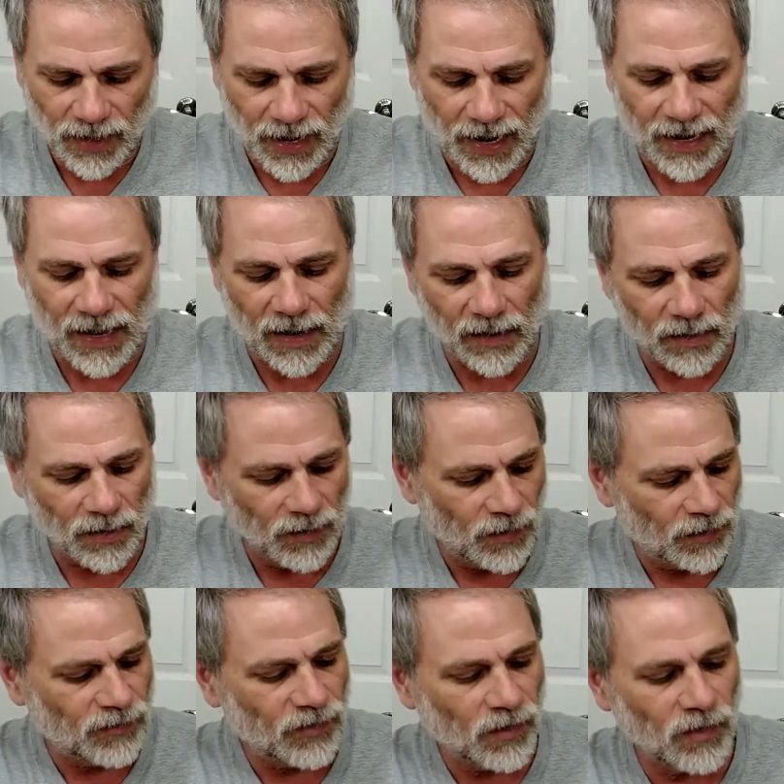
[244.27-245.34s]
And then
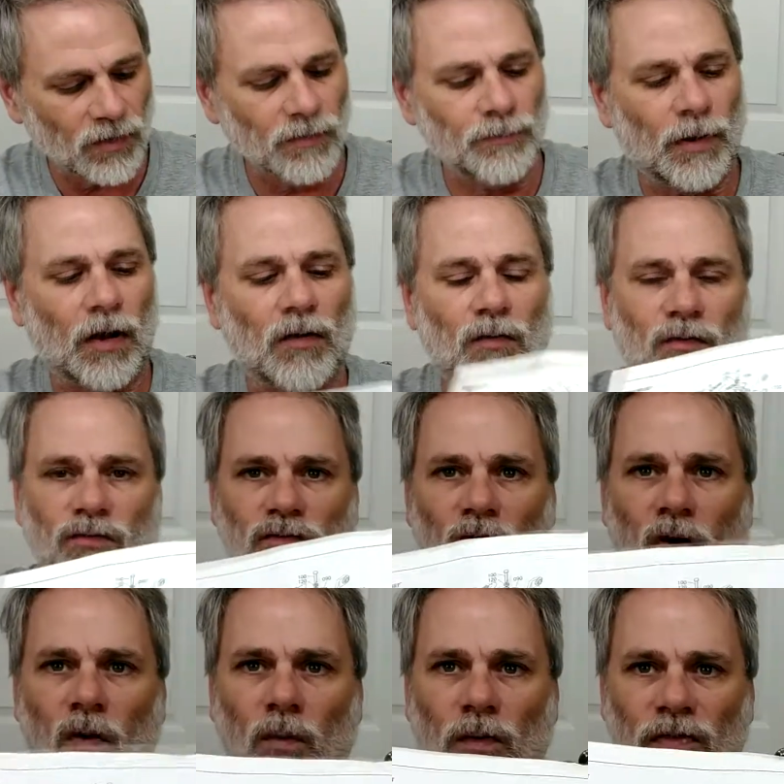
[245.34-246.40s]
the turnbuckles
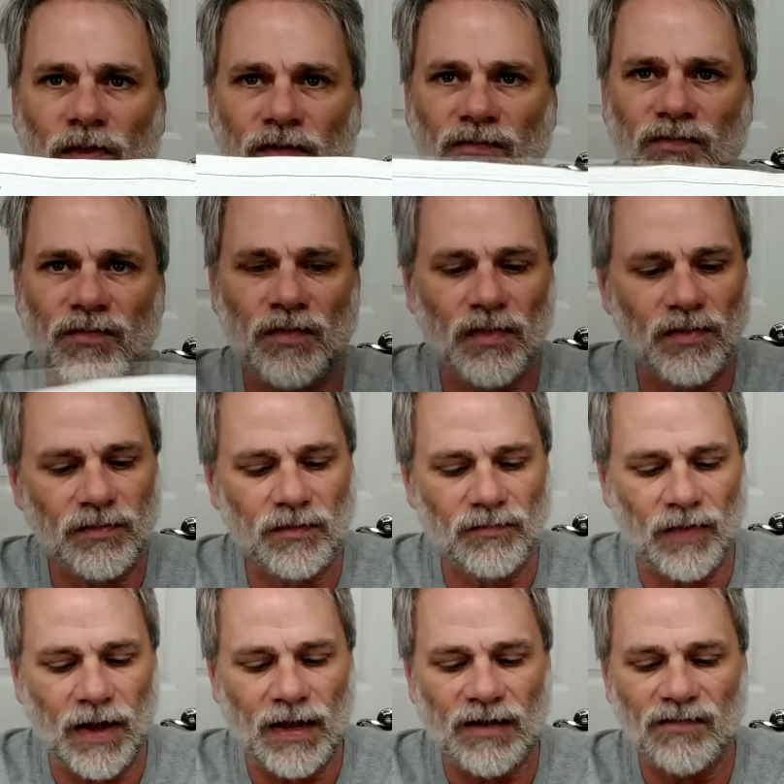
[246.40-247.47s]
go where this
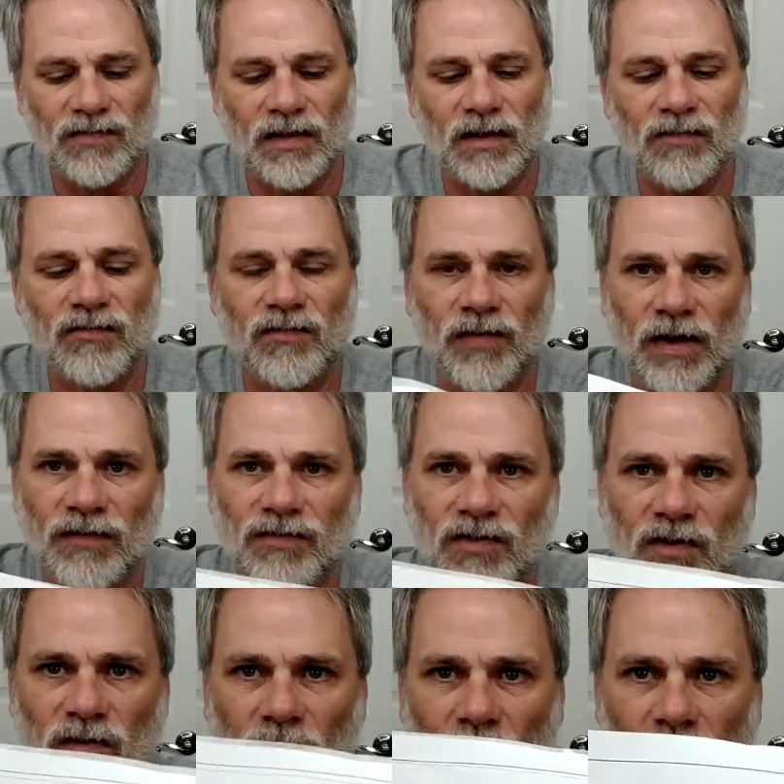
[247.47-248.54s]
device and this device
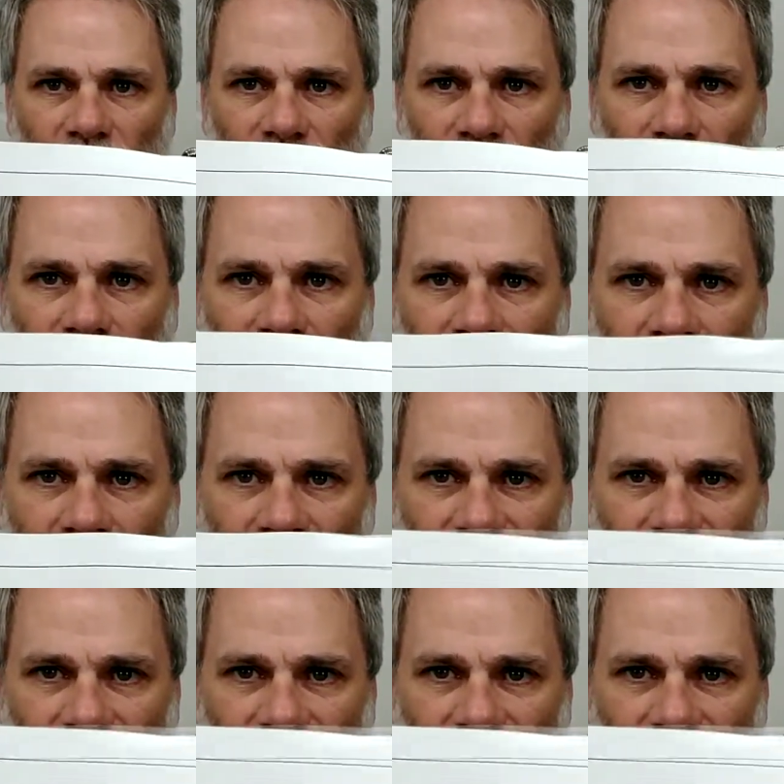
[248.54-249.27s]
here are, right?